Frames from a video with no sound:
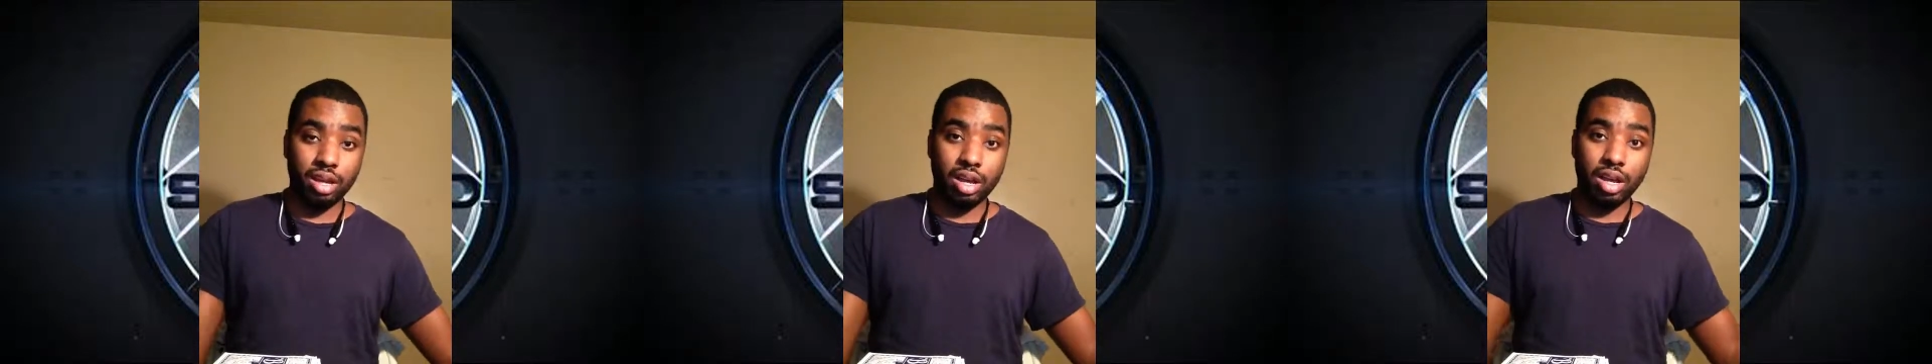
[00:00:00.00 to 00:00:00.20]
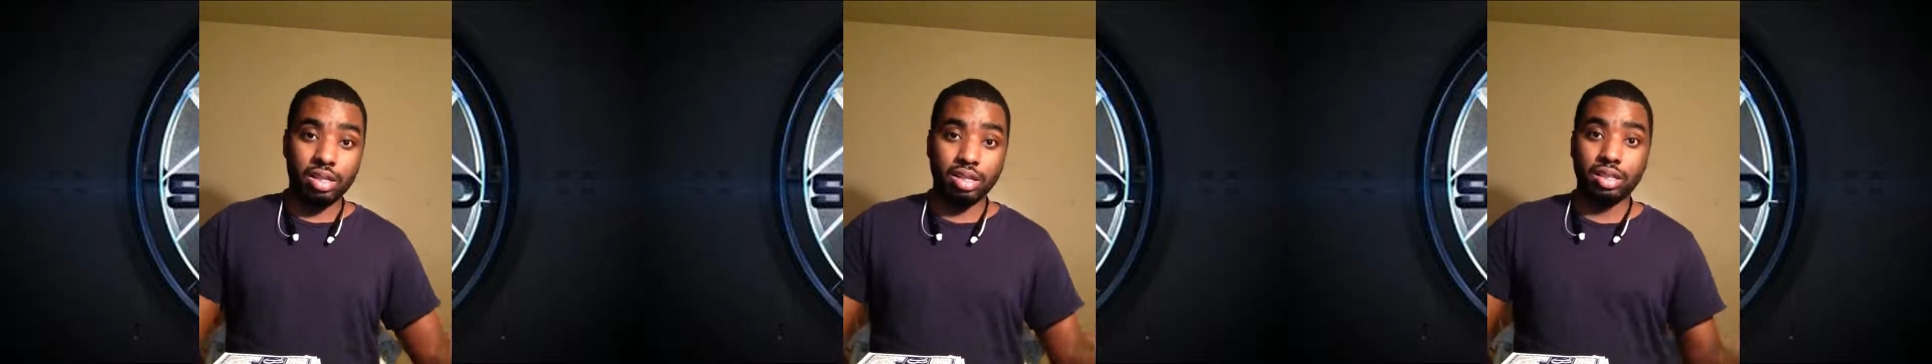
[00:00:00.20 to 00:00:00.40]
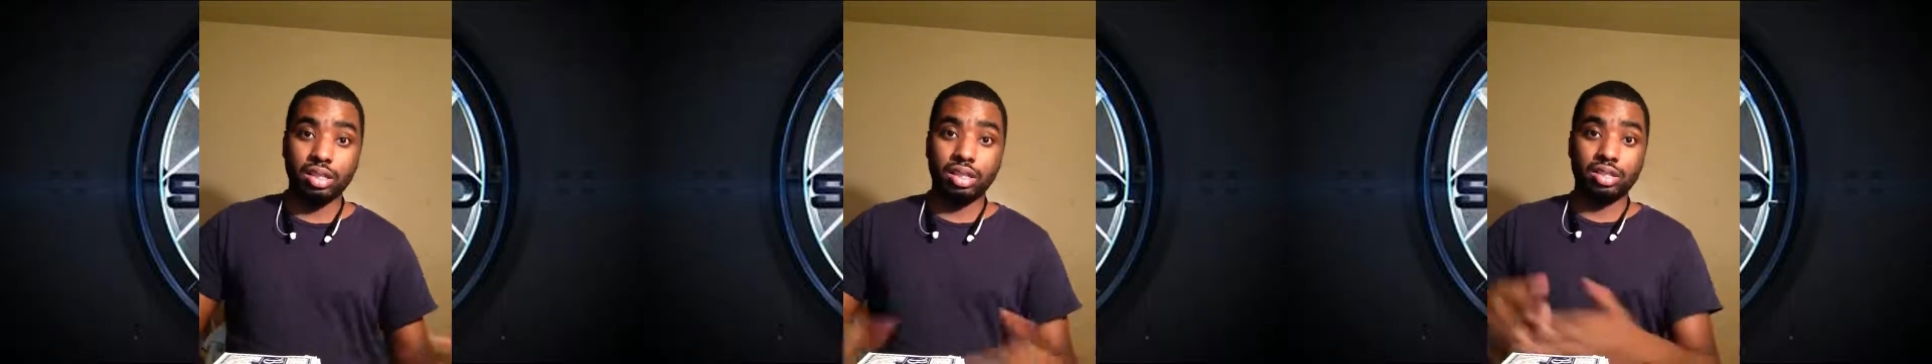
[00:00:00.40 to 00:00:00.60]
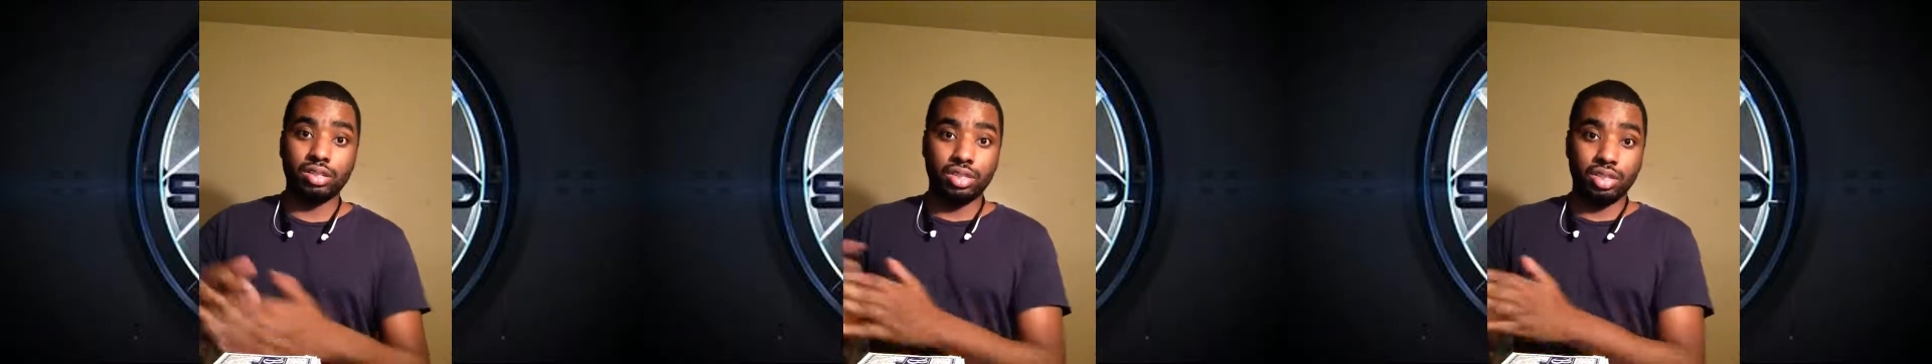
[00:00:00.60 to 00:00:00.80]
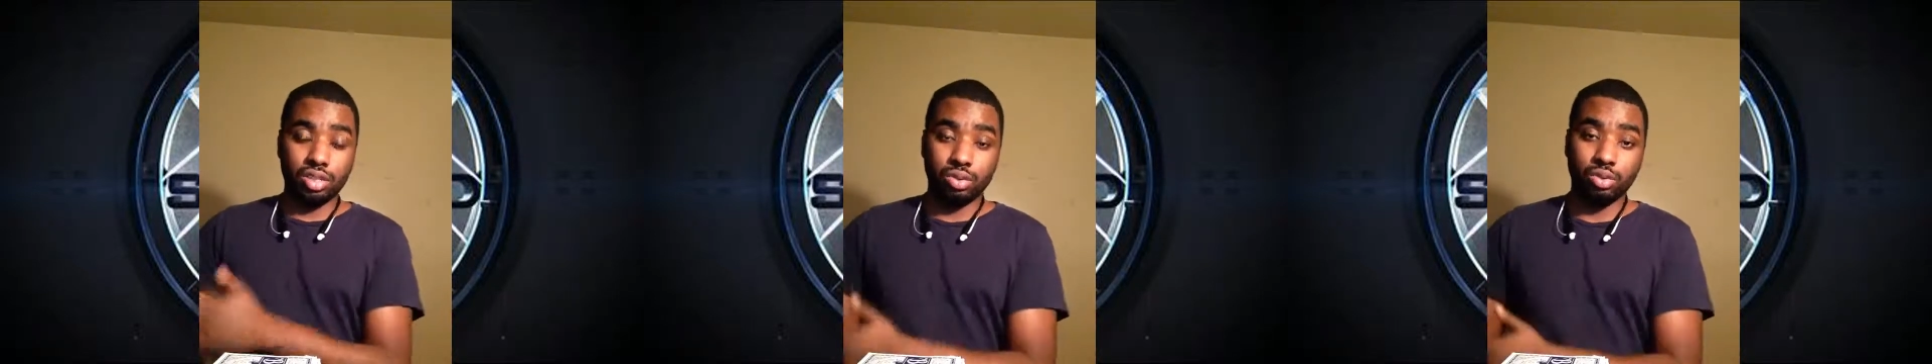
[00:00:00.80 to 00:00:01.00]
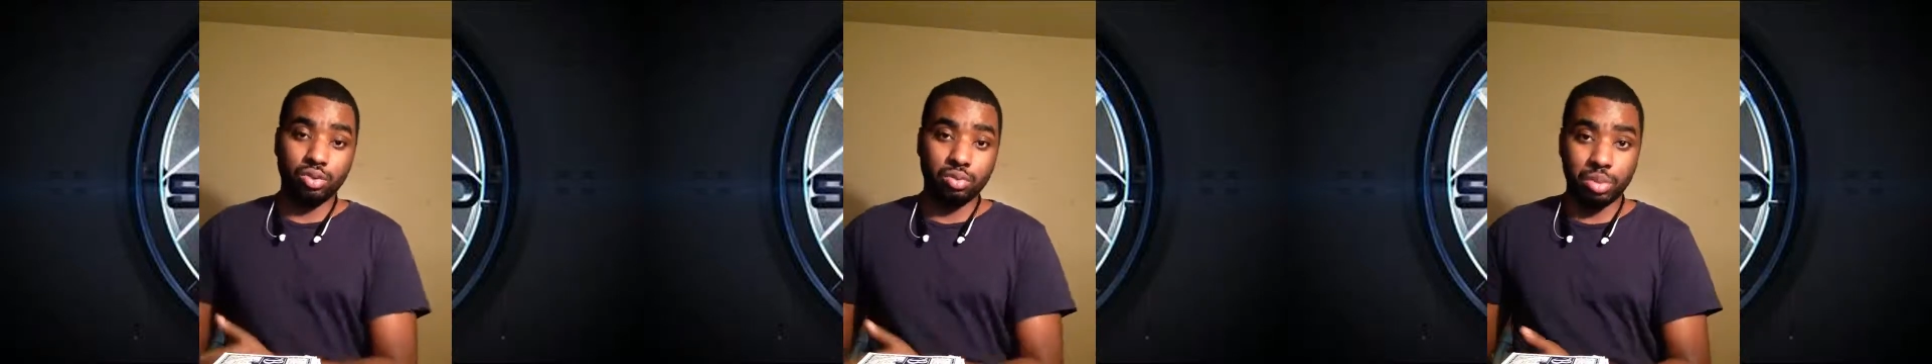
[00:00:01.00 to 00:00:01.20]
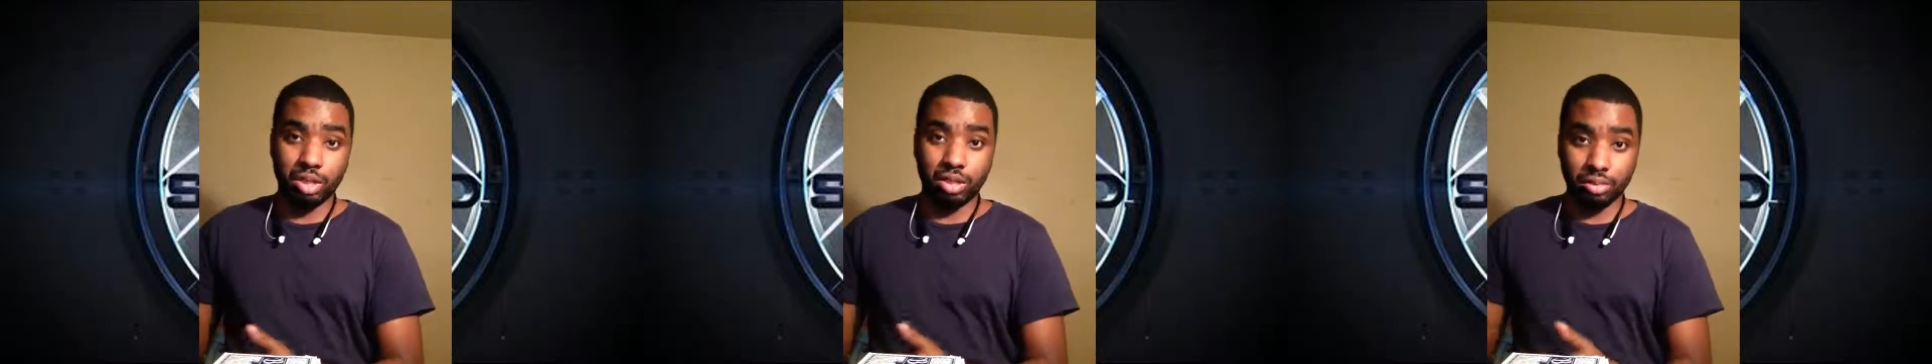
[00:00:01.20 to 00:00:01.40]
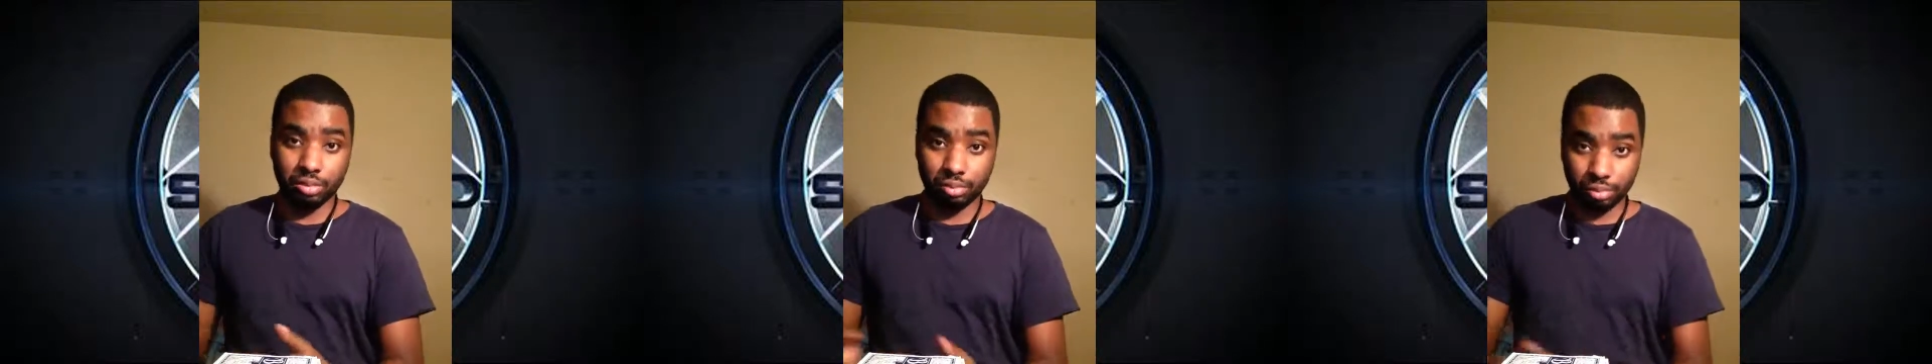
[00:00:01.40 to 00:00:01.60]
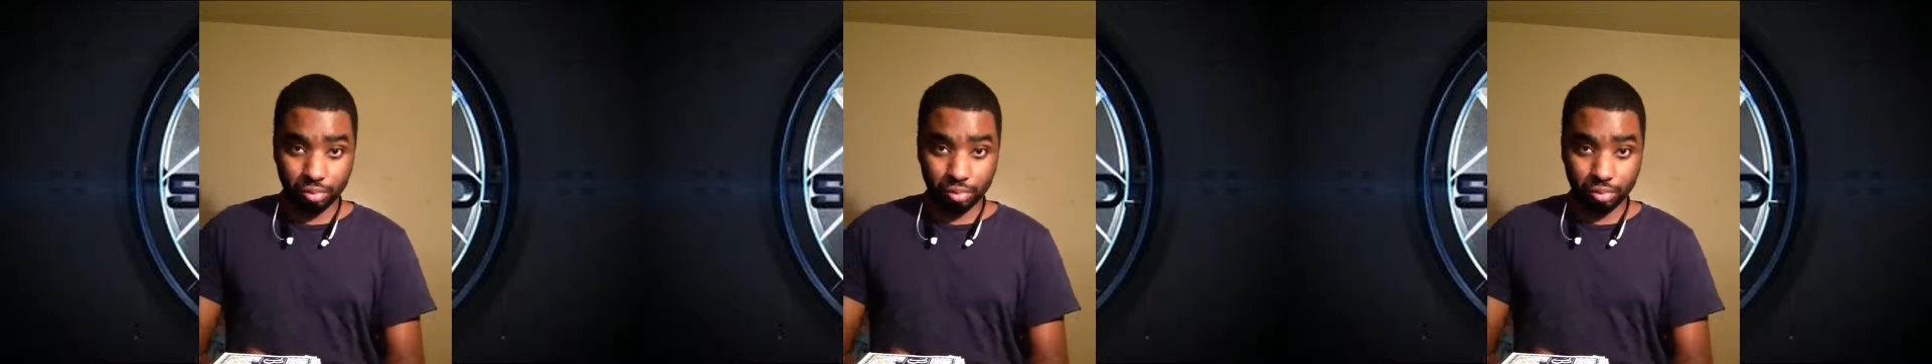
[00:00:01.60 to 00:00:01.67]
guys and Shield to be